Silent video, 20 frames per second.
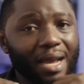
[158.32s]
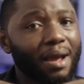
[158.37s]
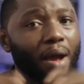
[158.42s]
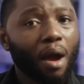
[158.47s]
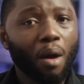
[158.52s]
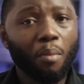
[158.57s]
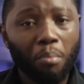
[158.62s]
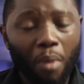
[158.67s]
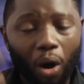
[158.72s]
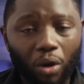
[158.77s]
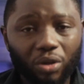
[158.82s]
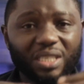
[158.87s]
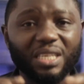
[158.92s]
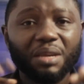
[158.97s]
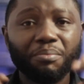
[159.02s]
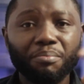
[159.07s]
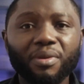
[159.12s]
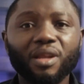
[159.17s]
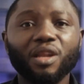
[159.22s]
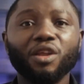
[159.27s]
a
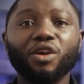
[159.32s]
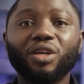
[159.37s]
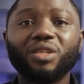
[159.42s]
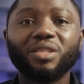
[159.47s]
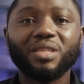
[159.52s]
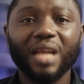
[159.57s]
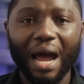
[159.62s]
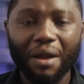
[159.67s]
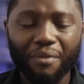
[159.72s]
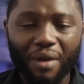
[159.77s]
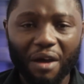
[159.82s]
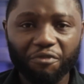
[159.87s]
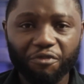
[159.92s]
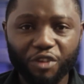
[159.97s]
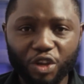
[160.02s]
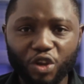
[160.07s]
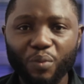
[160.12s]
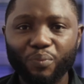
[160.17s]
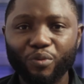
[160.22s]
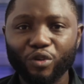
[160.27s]
multi-million naira
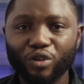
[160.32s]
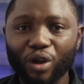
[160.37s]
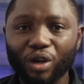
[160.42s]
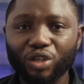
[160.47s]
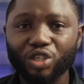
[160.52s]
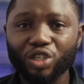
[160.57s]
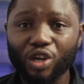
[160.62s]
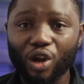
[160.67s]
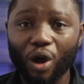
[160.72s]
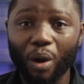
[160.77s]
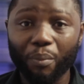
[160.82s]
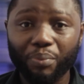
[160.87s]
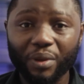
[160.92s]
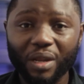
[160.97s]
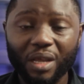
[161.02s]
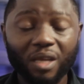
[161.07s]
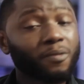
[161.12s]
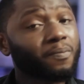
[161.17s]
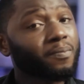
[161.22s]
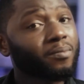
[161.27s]
video production
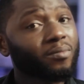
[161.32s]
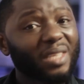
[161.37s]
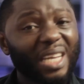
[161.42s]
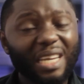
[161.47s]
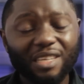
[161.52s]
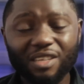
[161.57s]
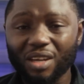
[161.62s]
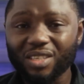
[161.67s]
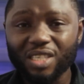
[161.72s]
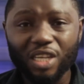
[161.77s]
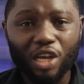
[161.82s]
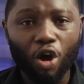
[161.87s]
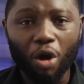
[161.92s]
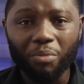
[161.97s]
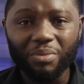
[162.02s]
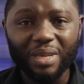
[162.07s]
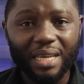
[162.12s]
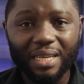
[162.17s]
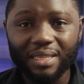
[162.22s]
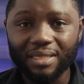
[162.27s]
company. It doesn't
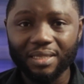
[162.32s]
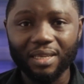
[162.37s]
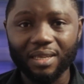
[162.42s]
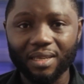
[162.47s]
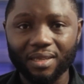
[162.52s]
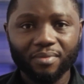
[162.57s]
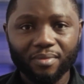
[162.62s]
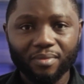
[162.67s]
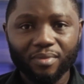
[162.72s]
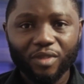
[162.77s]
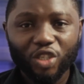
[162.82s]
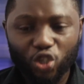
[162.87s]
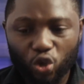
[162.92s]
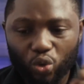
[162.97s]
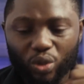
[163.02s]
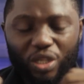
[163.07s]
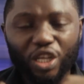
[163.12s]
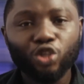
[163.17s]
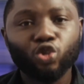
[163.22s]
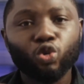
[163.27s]
come easy. You
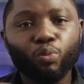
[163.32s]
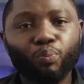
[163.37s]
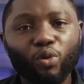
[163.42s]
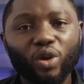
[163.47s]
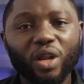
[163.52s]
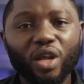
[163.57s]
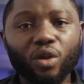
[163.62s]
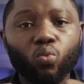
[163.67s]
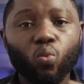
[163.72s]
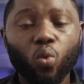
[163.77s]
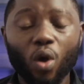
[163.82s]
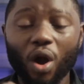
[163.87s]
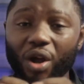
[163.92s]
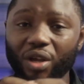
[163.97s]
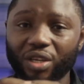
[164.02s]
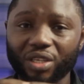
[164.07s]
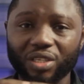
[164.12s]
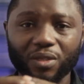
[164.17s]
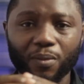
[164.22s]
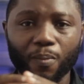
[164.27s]
need to put in
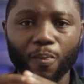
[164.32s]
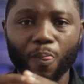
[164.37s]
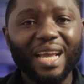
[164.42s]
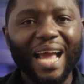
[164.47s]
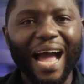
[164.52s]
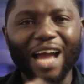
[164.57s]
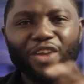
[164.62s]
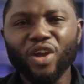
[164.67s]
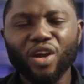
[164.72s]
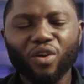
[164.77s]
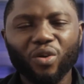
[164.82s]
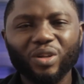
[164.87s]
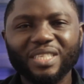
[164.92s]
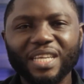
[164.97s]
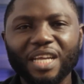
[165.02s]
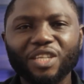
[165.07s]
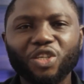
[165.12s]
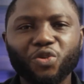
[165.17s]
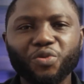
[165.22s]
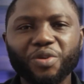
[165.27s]
works. Are you a
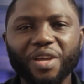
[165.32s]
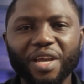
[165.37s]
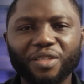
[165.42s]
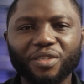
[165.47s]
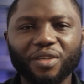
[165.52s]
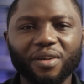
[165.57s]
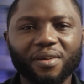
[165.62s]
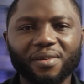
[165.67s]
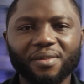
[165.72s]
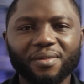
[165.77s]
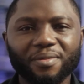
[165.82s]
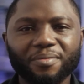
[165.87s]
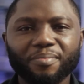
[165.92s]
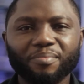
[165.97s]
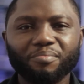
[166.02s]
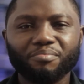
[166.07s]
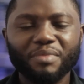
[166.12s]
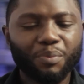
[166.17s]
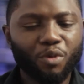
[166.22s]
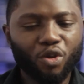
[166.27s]
content creator?
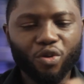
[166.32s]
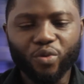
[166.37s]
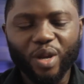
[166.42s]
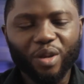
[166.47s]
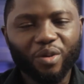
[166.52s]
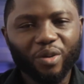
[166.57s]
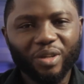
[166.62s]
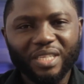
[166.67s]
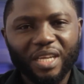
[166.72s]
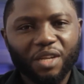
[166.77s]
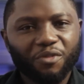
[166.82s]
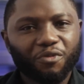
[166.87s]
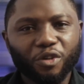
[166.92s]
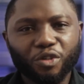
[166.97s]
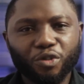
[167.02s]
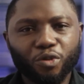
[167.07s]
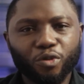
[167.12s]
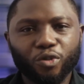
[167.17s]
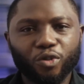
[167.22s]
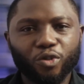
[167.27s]
Maybe you create content for
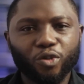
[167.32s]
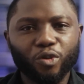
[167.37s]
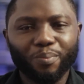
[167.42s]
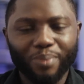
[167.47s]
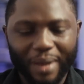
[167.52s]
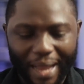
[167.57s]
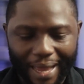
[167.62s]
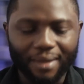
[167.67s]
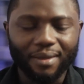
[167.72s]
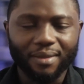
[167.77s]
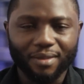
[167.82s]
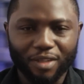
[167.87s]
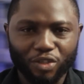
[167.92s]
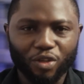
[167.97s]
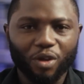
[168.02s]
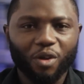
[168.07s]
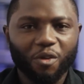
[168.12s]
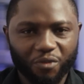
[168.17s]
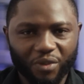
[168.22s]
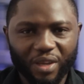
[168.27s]
YouTube, like the
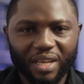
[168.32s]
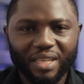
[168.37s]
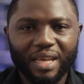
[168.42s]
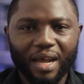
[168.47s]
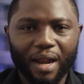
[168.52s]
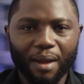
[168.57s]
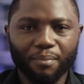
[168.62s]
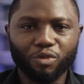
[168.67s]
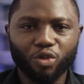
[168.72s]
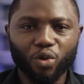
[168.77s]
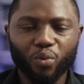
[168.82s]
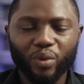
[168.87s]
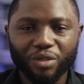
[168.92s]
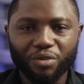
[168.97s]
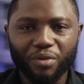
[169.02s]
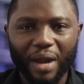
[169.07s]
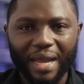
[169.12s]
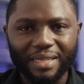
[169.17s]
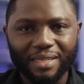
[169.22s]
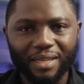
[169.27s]
sort of thing that I'm doing
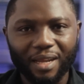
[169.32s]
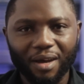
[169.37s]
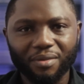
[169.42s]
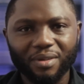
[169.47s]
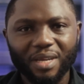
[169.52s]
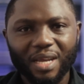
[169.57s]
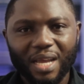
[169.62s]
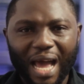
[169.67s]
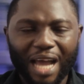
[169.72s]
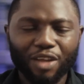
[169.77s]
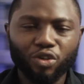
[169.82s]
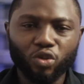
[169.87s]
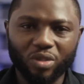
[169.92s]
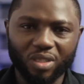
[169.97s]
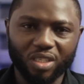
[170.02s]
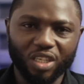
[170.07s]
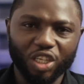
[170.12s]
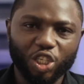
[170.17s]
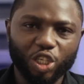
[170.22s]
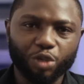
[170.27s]
right now, and you
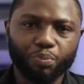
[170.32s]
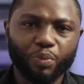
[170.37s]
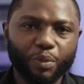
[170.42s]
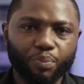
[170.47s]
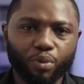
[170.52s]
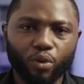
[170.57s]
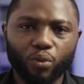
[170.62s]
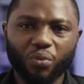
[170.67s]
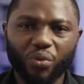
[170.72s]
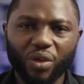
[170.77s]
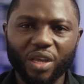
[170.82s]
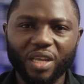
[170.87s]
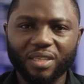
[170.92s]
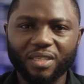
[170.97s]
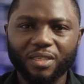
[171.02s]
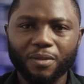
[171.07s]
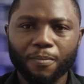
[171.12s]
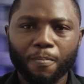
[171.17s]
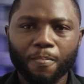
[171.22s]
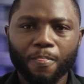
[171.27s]
teach people
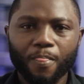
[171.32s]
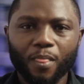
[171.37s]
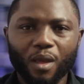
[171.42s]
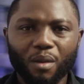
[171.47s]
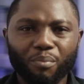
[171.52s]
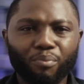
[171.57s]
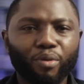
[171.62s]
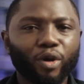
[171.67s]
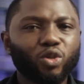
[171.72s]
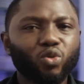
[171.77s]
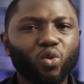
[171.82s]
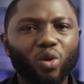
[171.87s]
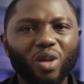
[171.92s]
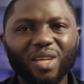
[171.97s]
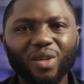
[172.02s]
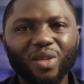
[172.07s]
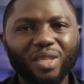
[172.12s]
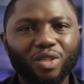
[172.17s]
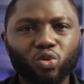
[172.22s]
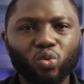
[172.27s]
things, but you
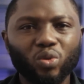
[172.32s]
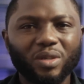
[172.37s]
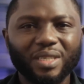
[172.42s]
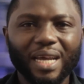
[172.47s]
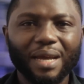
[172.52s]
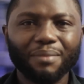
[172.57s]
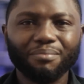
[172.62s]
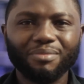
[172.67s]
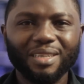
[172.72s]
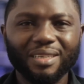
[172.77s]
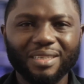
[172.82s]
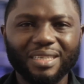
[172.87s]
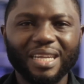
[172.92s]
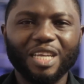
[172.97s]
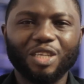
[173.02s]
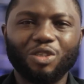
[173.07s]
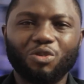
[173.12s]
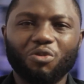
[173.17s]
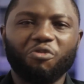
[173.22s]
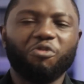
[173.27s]
only do them the
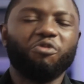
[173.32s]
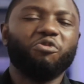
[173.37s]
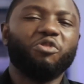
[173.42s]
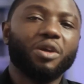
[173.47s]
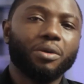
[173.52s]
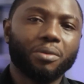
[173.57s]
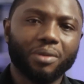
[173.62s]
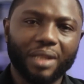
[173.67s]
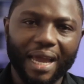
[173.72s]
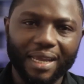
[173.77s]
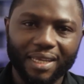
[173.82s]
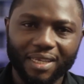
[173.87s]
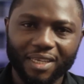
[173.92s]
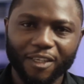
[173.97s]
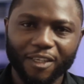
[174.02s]
days you feel like.